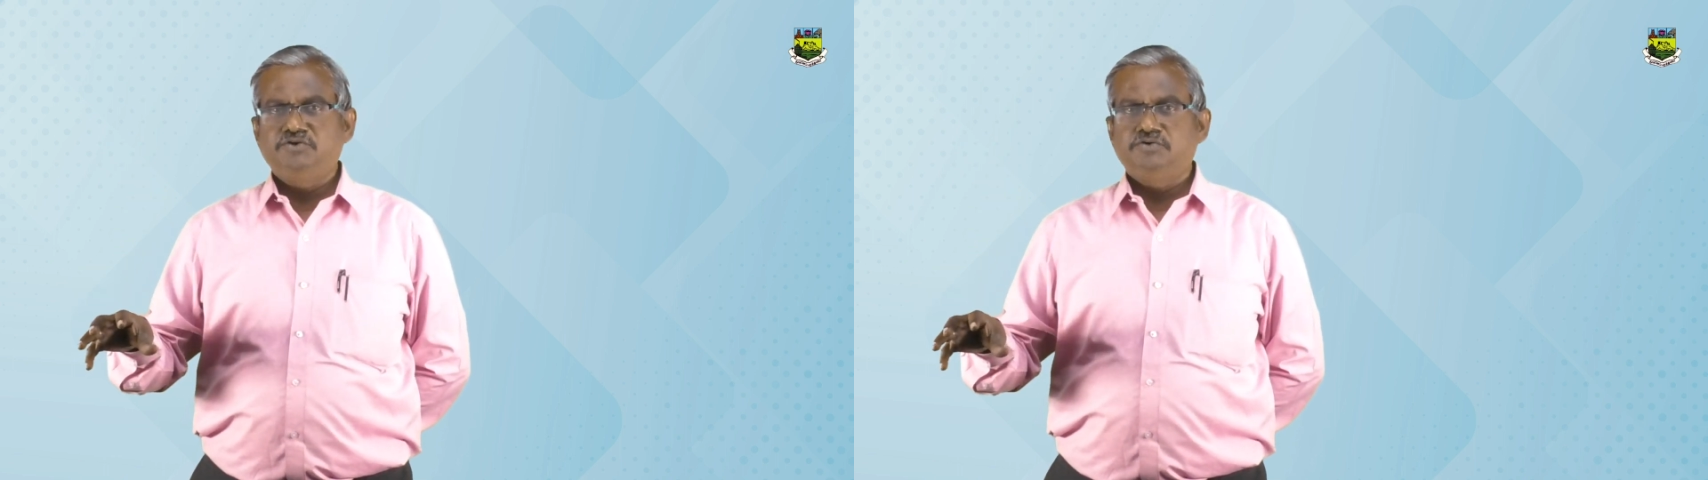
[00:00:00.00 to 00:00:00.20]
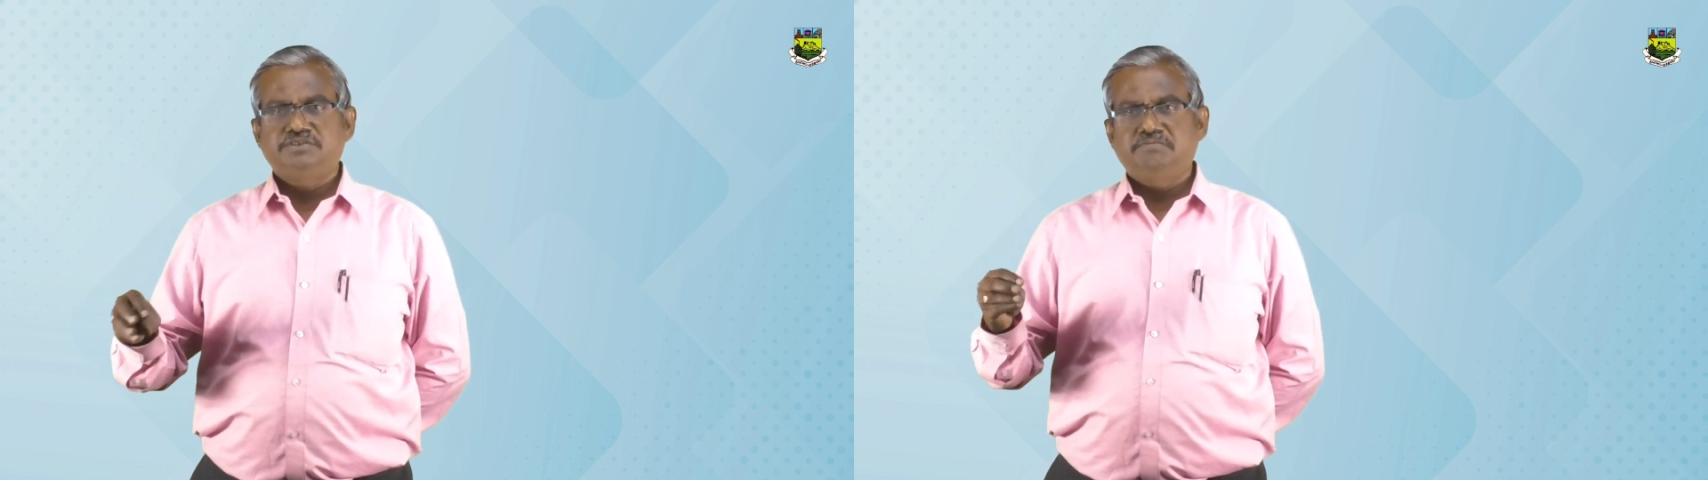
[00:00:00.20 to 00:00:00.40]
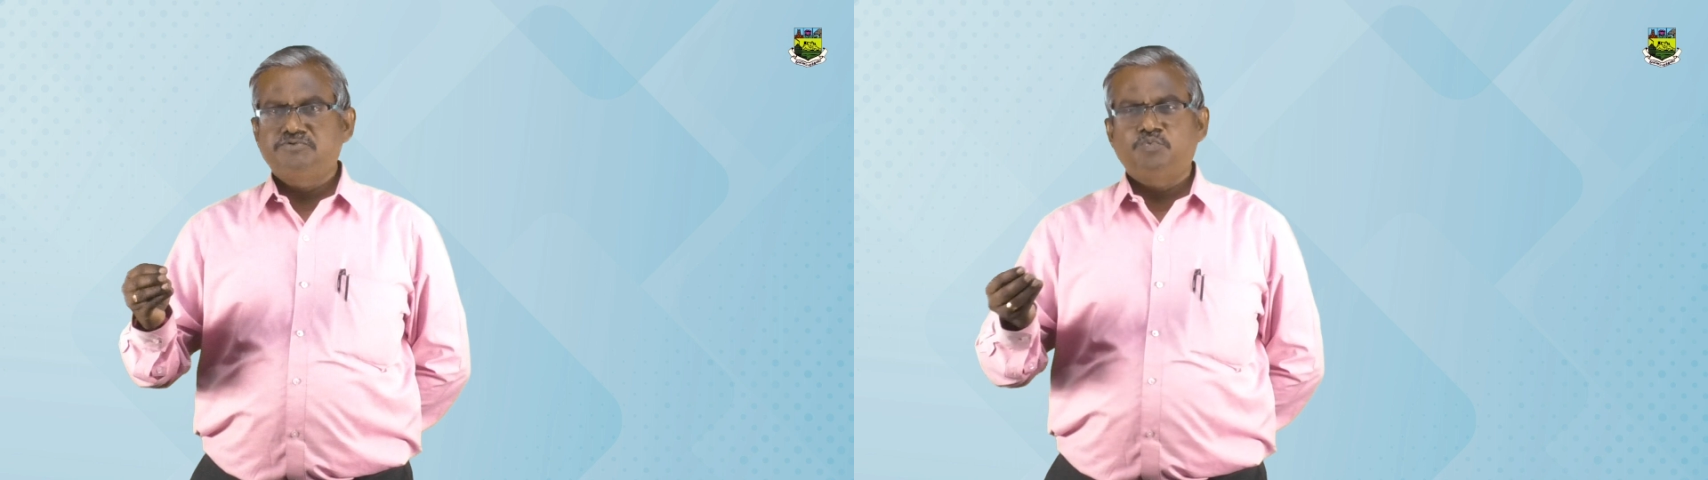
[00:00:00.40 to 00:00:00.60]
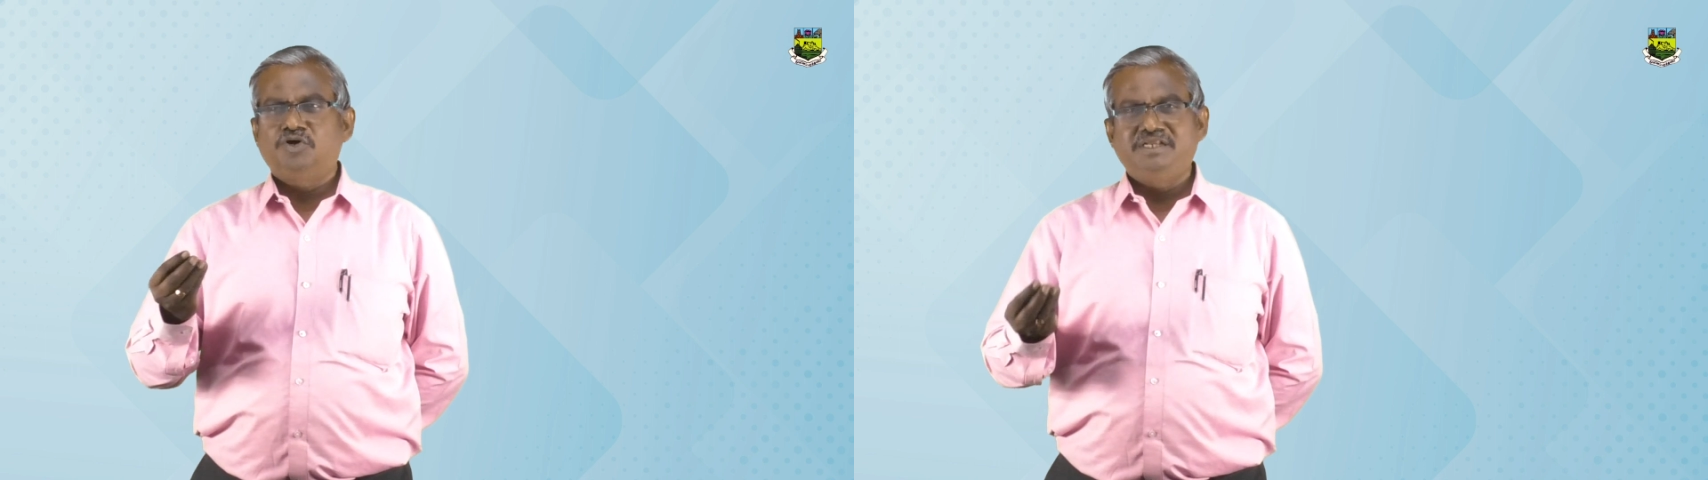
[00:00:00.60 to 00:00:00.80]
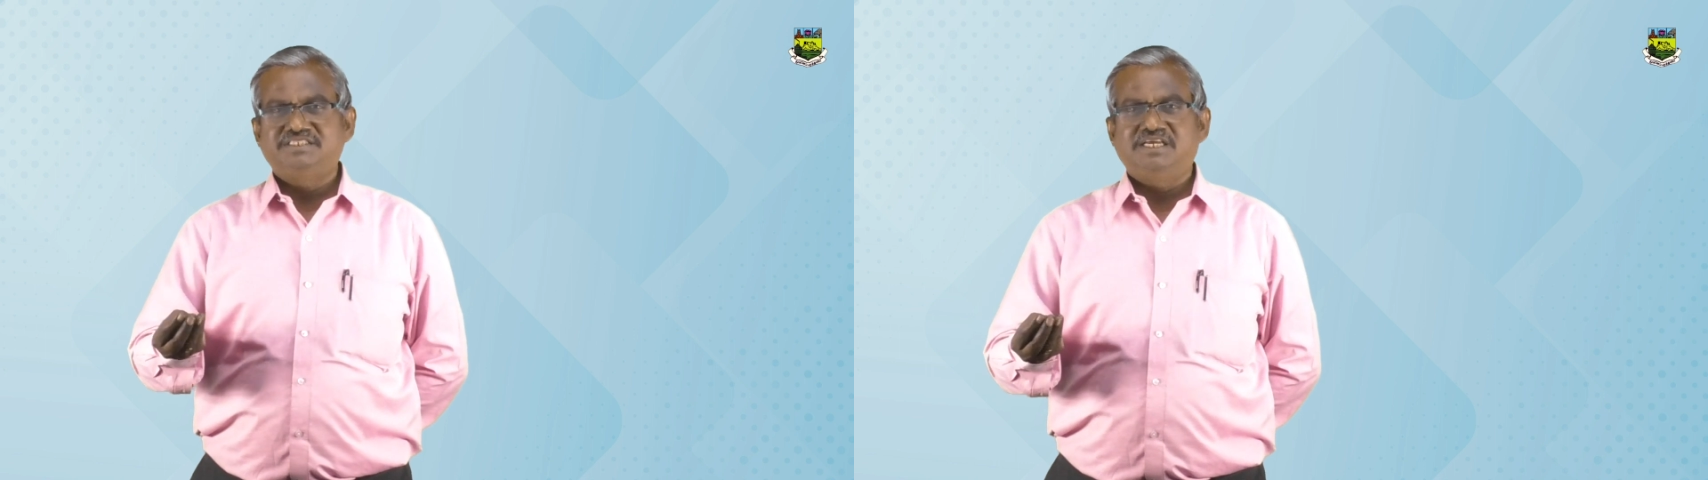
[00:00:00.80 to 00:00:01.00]
some
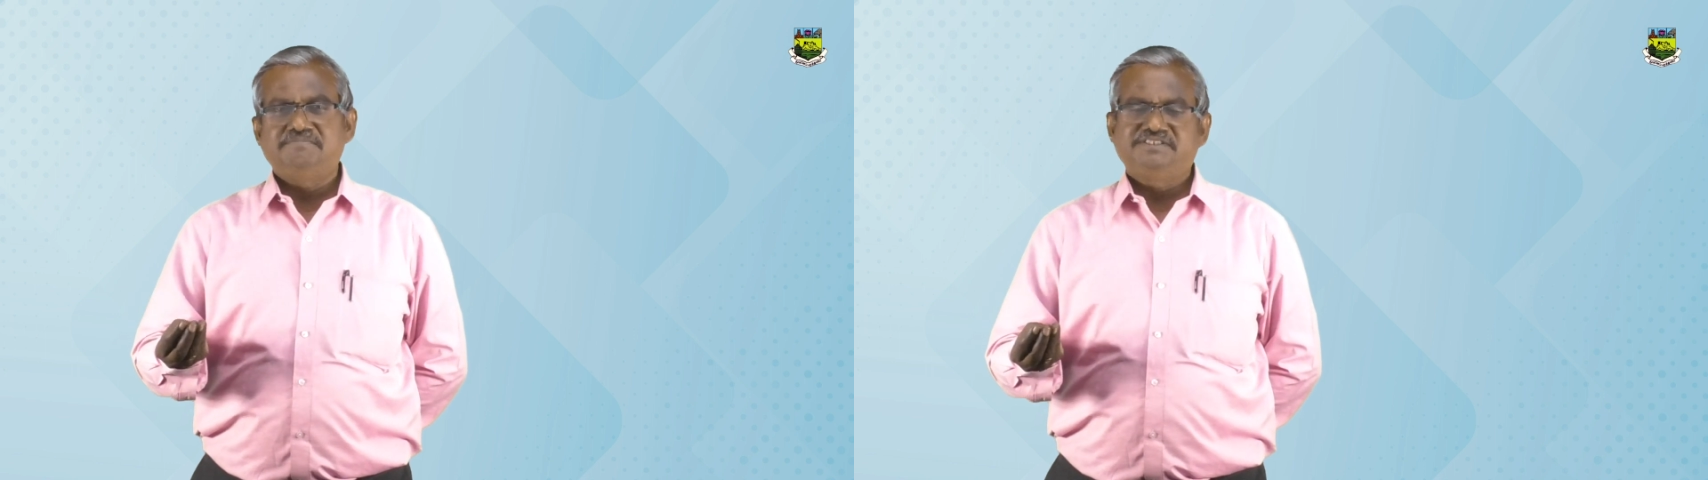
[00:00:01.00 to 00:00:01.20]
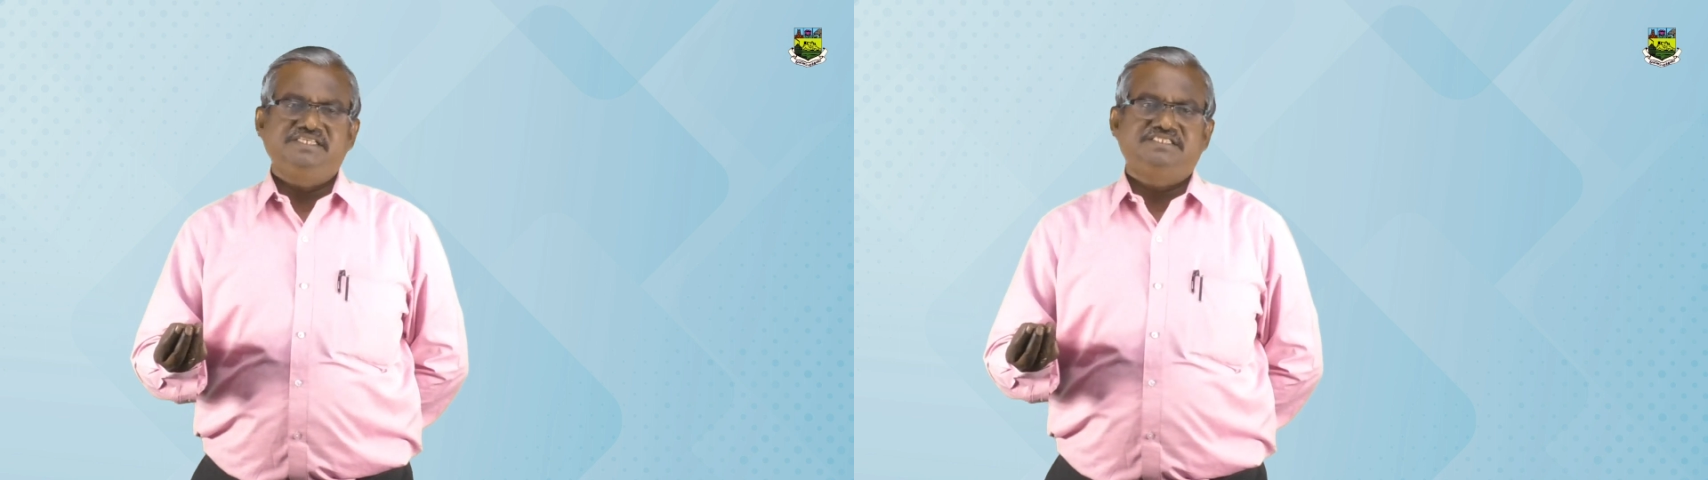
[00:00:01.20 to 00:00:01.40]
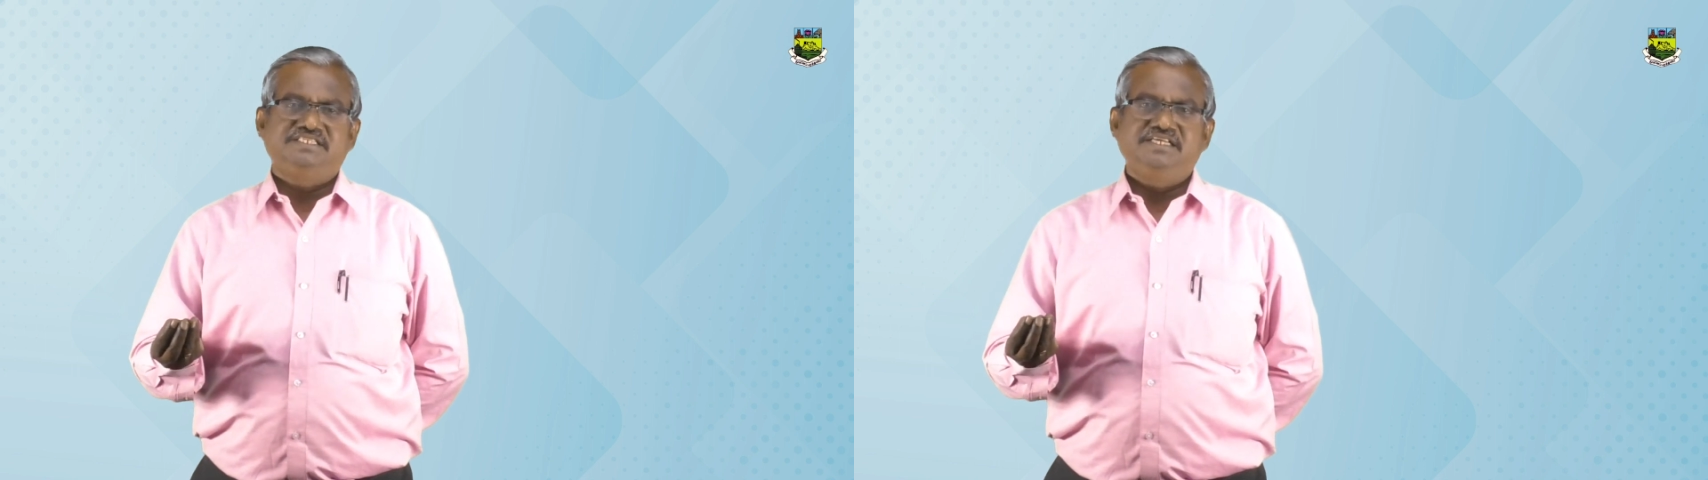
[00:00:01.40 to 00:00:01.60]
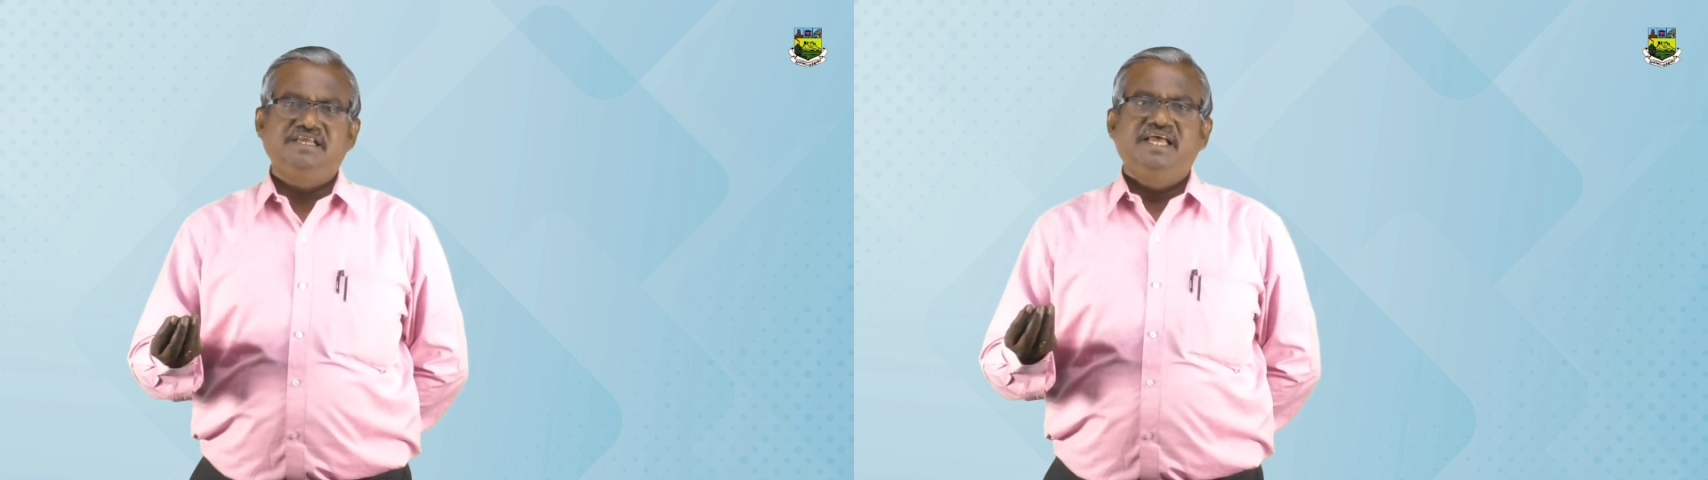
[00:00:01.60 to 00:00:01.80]
small sample size,